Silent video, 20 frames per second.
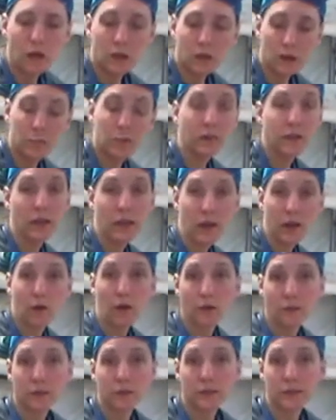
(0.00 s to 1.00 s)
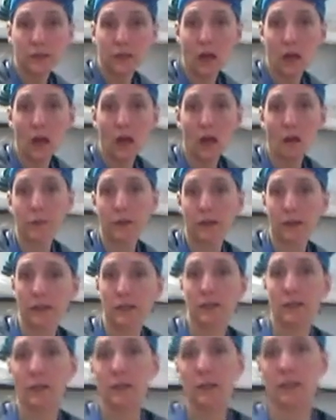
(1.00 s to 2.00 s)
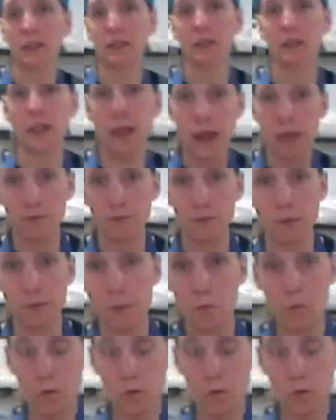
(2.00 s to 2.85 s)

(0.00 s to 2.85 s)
to be narrow at the top, I need to get the last bit of